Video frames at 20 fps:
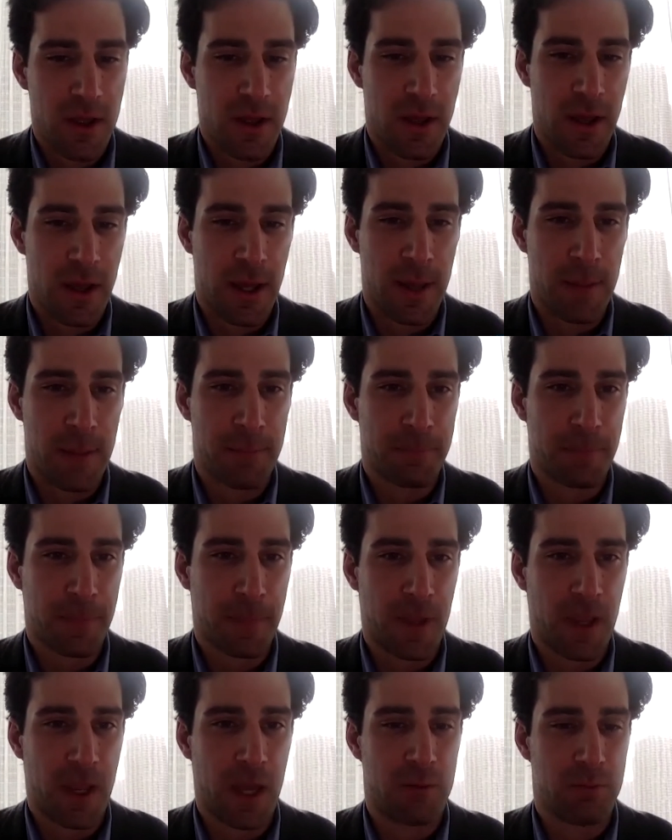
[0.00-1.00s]
and
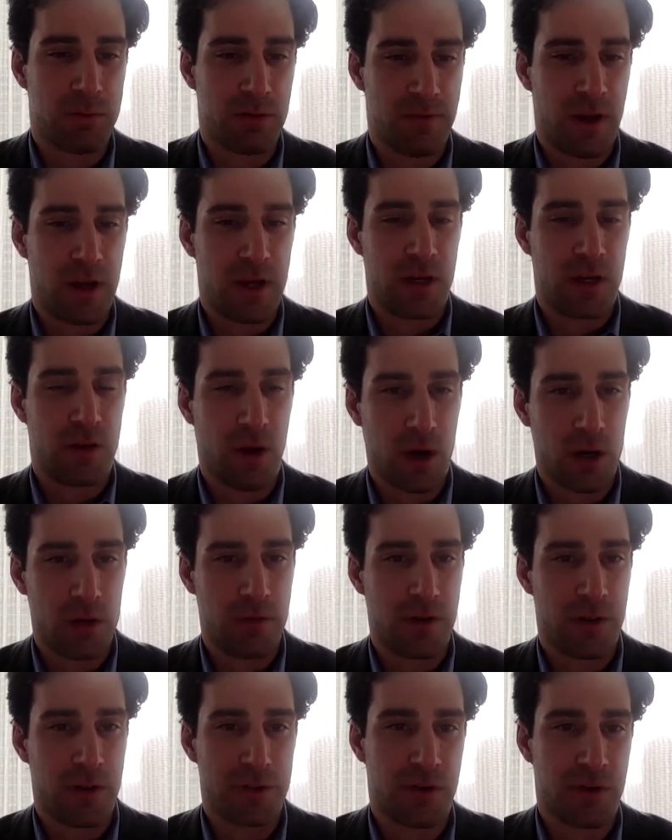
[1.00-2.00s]
kind of providing
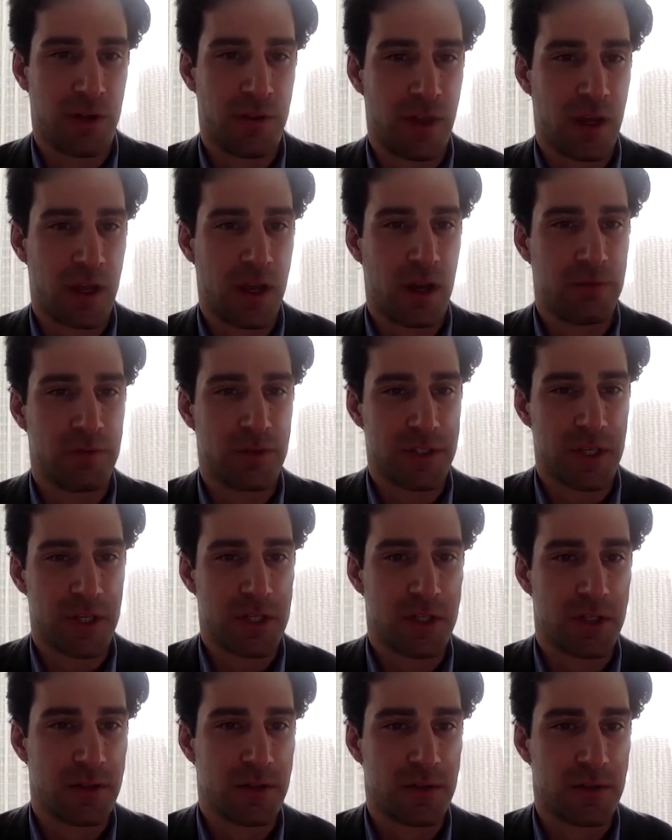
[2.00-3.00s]
guardrails around that
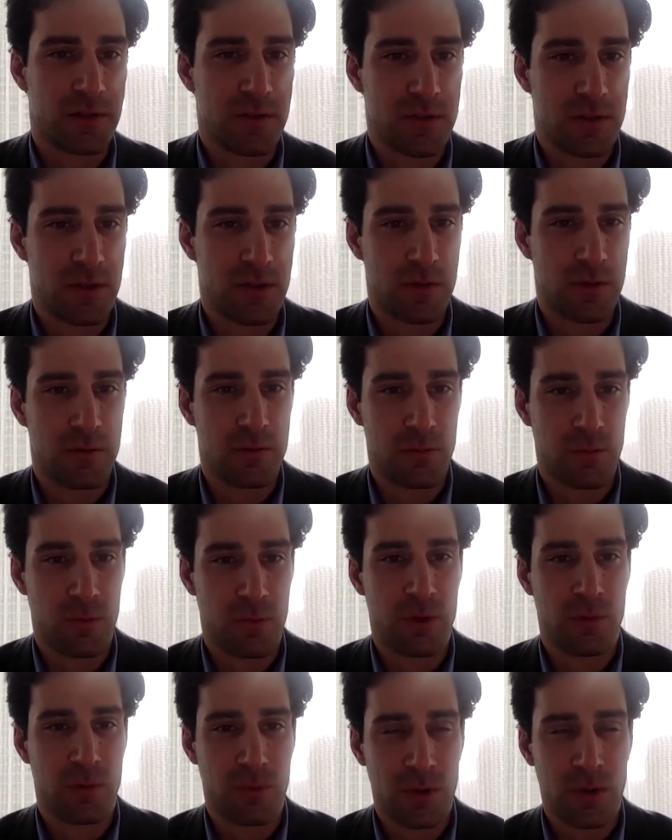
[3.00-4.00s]
conversation. So
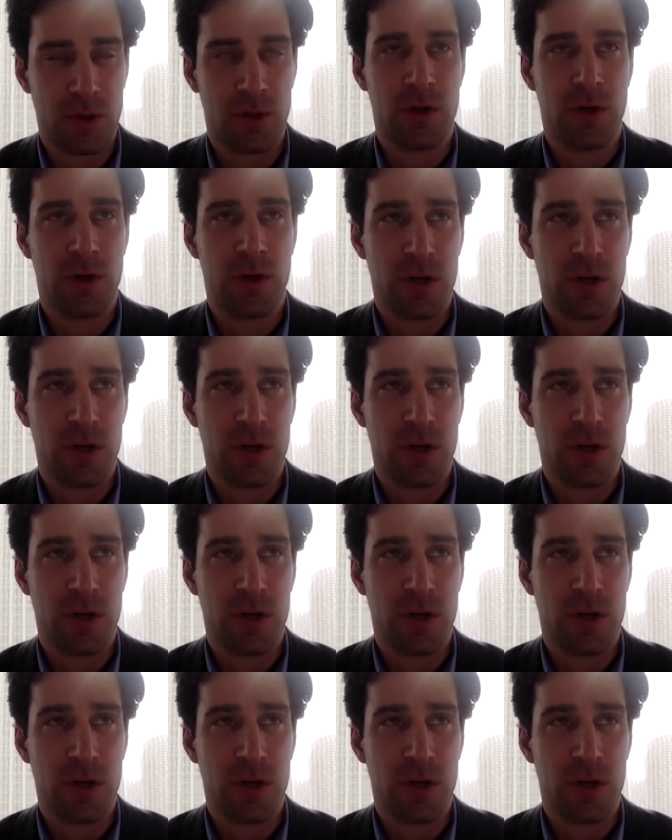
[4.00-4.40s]
we're